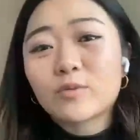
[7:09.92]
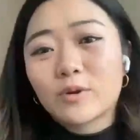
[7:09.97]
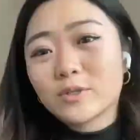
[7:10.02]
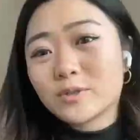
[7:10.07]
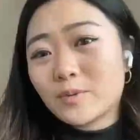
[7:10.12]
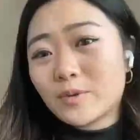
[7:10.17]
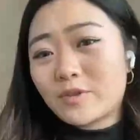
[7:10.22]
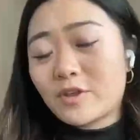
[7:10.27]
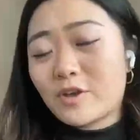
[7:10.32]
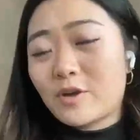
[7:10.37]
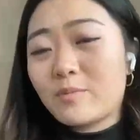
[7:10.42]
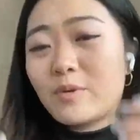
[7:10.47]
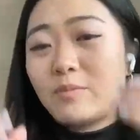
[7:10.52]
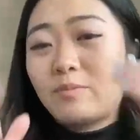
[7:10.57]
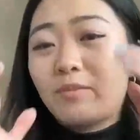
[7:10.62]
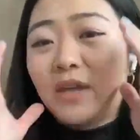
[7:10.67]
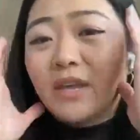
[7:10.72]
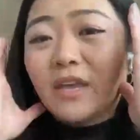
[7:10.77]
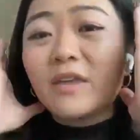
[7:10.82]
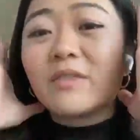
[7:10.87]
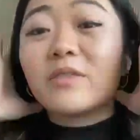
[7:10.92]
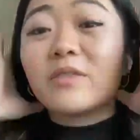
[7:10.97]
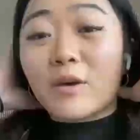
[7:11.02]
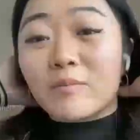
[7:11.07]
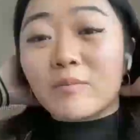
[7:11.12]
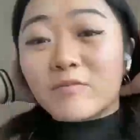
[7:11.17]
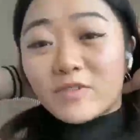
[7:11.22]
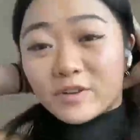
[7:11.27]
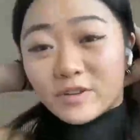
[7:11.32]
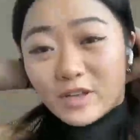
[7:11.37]
inroads with them and making
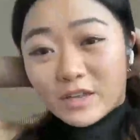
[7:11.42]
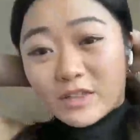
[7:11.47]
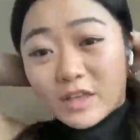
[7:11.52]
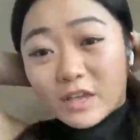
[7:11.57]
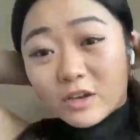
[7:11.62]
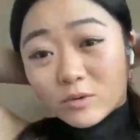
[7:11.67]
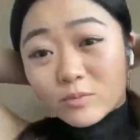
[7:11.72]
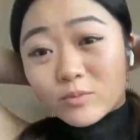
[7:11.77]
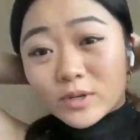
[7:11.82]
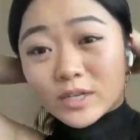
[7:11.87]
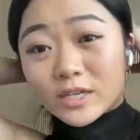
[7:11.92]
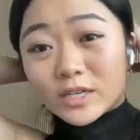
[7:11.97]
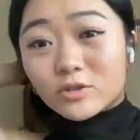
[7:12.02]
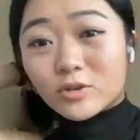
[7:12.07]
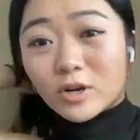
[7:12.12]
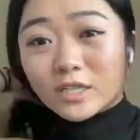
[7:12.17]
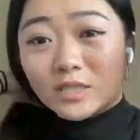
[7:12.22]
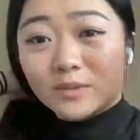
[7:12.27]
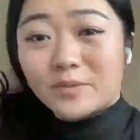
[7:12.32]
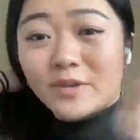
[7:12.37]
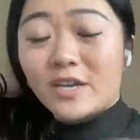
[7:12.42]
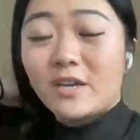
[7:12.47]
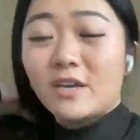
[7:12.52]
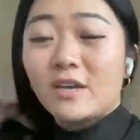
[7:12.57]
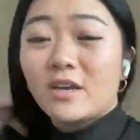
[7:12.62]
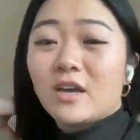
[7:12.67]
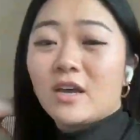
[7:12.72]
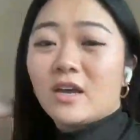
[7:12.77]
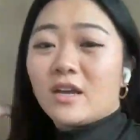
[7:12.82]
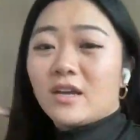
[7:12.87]
them feel like they could really trust
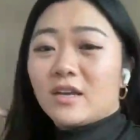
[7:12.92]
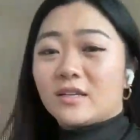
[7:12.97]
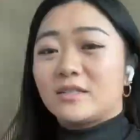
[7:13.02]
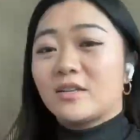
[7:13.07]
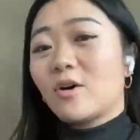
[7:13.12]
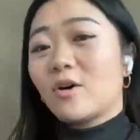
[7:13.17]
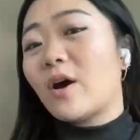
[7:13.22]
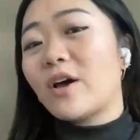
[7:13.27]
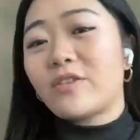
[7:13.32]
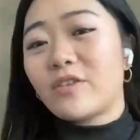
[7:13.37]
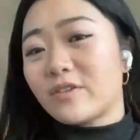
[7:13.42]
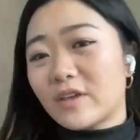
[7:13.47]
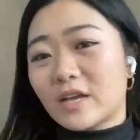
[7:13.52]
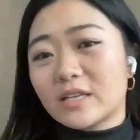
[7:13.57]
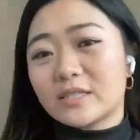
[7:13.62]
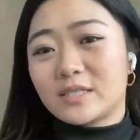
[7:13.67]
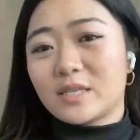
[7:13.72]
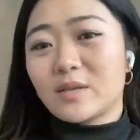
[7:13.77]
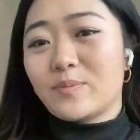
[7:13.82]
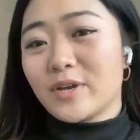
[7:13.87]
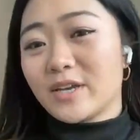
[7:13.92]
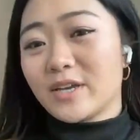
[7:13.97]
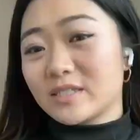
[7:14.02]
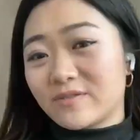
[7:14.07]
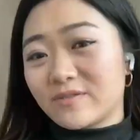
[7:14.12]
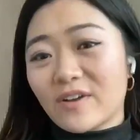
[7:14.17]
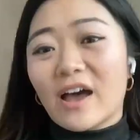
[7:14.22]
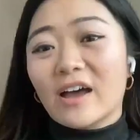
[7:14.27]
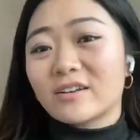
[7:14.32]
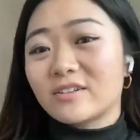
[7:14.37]
me. So I think that's the
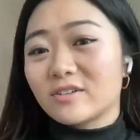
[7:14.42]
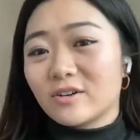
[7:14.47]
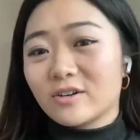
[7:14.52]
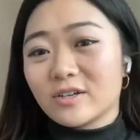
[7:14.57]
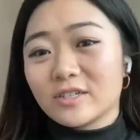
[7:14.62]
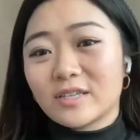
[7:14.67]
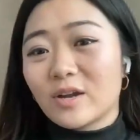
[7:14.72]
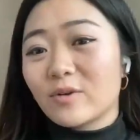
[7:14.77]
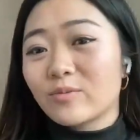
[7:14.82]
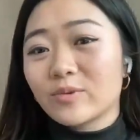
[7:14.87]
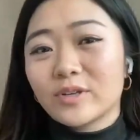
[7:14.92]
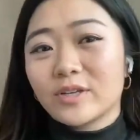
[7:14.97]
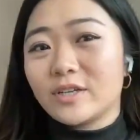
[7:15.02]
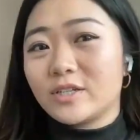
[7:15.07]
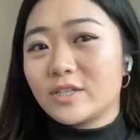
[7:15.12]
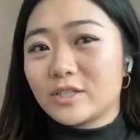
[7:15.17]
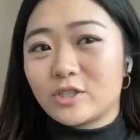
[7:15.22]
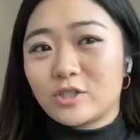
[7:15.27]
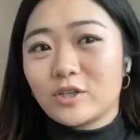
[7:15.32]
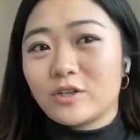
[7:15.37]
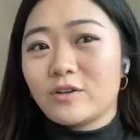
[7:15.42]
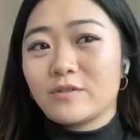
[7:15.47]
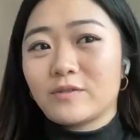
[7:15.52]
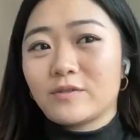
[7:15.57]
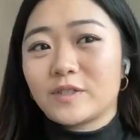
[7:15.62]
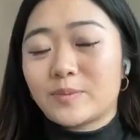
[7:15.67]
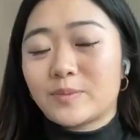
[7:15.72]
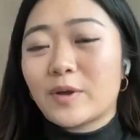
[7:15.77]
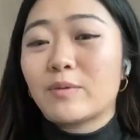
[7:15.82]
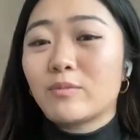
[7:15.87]
biggest factor is I really just should
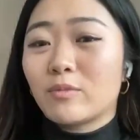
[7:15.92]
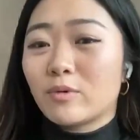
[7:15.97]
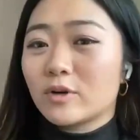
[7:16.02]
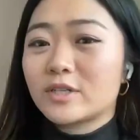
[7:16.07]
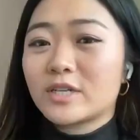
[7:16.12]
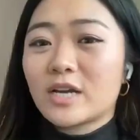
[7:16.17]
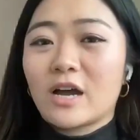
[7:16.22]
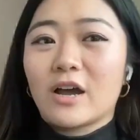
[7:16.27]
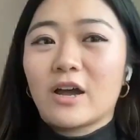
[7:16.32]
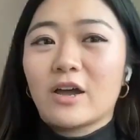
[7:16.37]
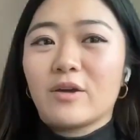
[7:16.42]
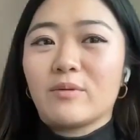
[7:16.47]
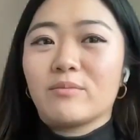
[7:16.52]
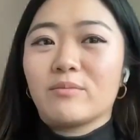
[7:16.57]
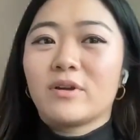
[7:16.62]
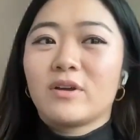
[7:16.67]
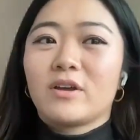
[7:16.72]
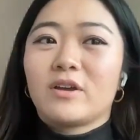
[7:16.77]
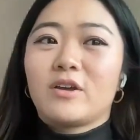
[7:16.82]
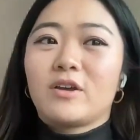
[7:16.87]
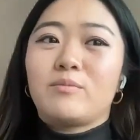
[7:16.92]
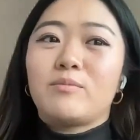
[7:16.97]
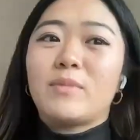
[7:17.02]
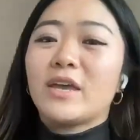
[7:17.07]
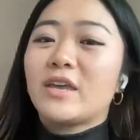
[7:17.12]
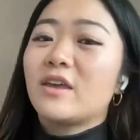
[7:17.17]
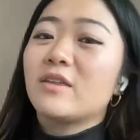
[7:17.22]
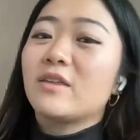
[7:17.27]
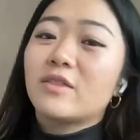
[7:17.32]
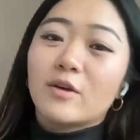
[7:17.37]
have spent more time
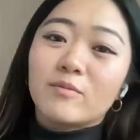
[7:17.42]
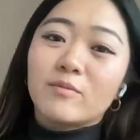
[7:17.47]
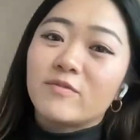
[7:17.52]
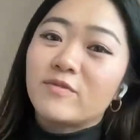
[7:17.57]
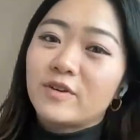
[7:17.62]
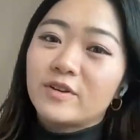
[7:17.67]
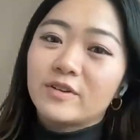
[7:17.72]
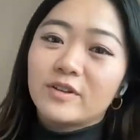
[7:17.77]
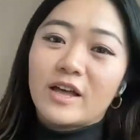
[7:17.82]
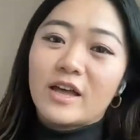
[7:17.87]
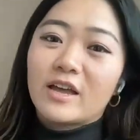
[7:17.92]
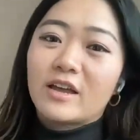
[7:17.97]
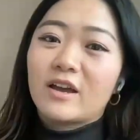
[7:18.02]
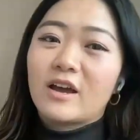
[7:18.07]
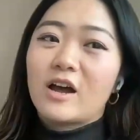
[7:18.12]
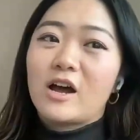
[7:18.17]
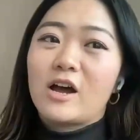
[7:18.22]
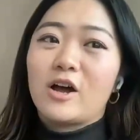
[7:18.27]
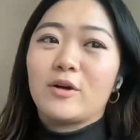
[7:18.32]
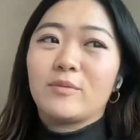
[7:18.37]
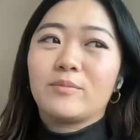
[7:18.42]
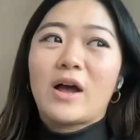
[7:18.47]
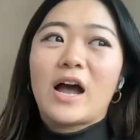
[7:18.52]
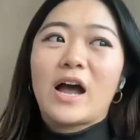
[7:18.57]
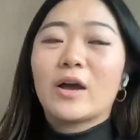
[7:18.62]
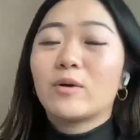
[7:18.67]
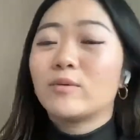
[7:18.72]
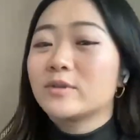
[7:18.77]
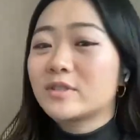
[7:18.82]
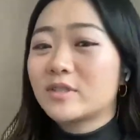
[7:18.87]
making them feel like
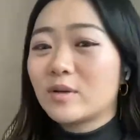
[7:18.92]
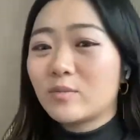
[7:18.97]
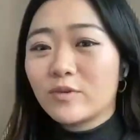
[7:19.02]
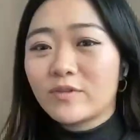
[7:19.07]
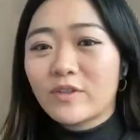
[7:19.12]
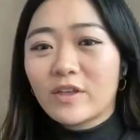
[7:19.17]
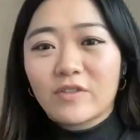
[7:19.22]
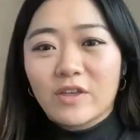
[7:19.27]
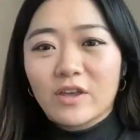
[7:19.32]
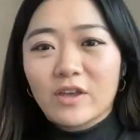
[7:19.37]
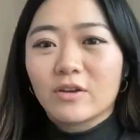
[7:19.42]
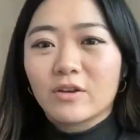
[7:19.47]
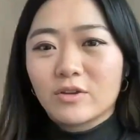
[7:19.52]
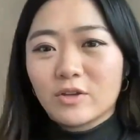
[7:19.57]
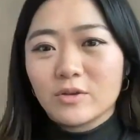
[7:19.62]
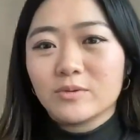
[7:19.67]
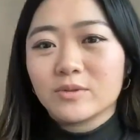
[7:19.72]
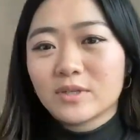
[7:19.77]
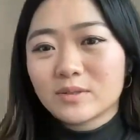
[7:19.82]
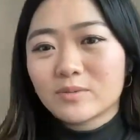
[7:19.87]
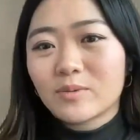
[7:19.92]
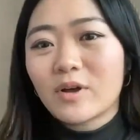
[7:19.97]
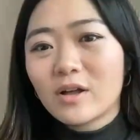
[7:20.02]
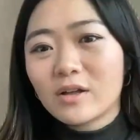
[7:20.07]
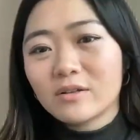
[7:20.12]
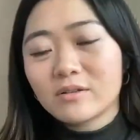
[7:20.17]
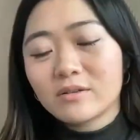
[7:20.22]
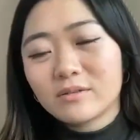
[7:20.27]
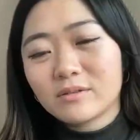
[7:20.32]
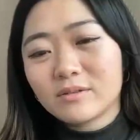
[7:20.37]
I was someone that they could use as
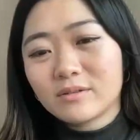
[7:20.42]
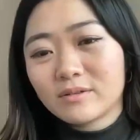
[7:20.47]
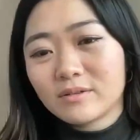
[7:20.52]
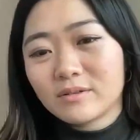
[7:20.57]
well.